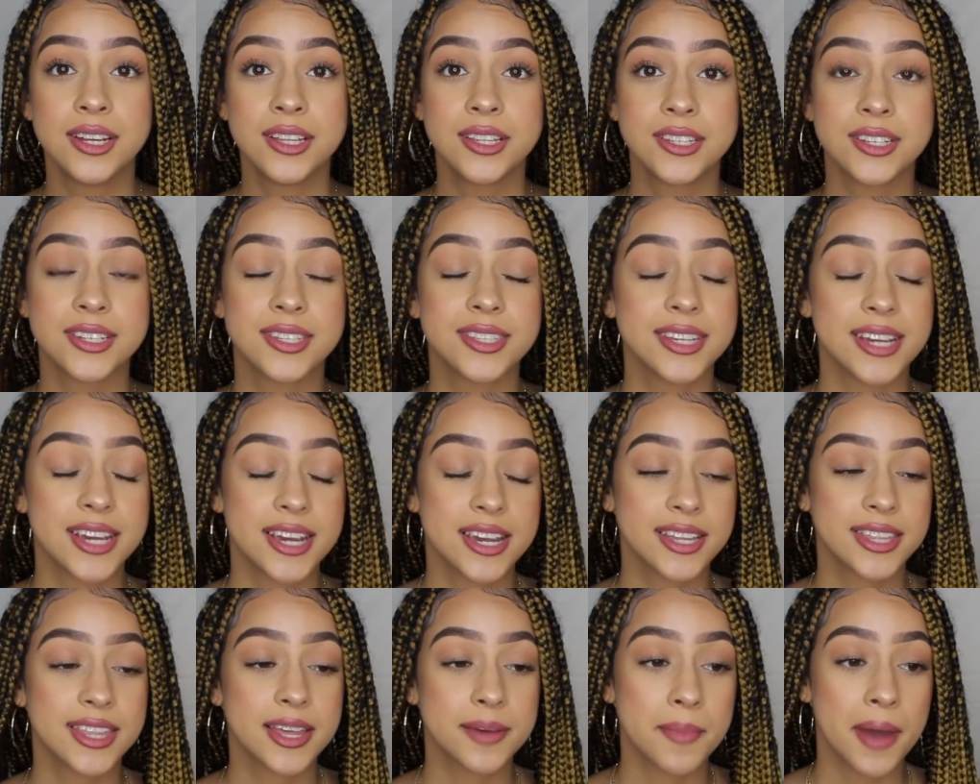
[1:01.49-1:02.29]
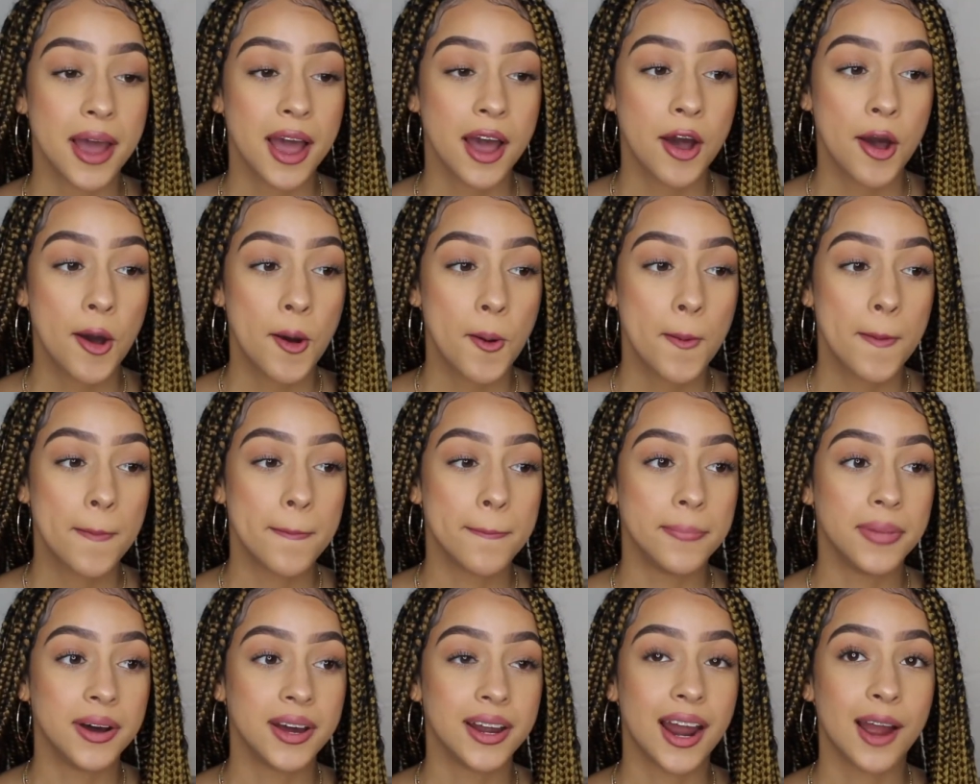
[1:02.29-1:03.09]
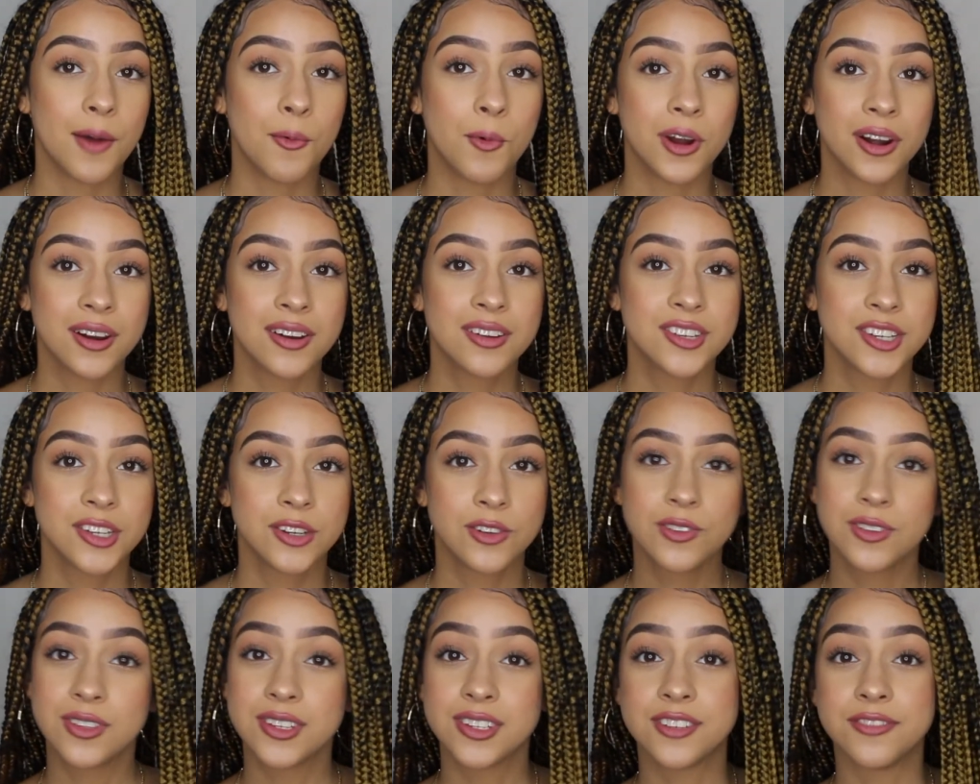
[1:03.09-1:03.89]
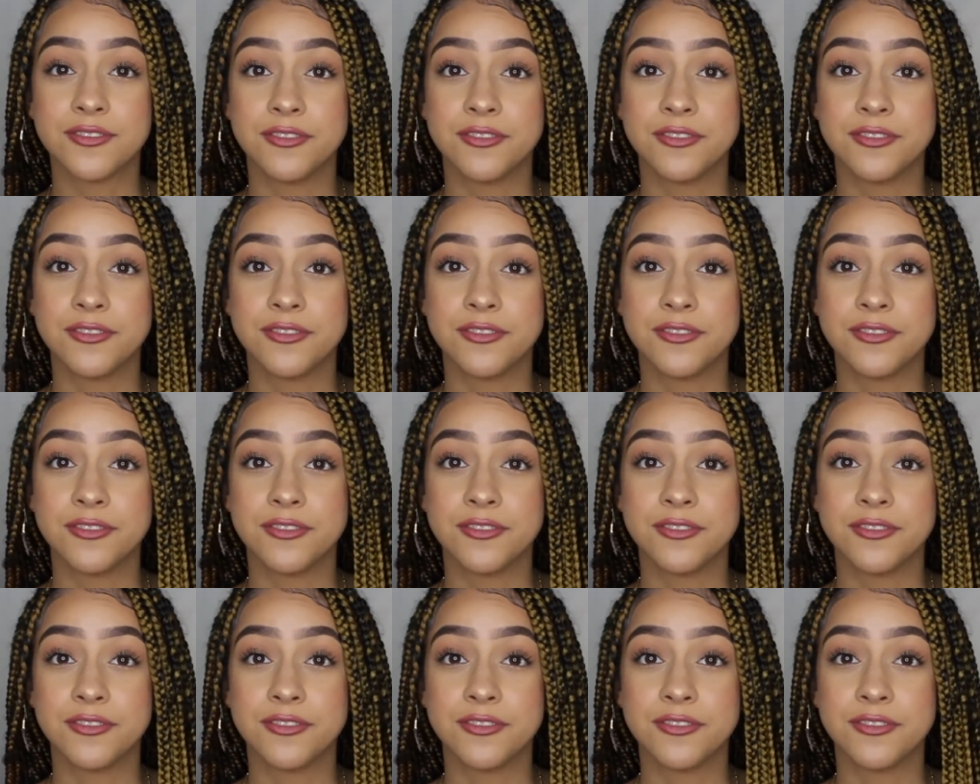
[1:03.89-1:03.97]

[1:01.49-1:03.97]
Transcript: to take them out, but I wanted to do this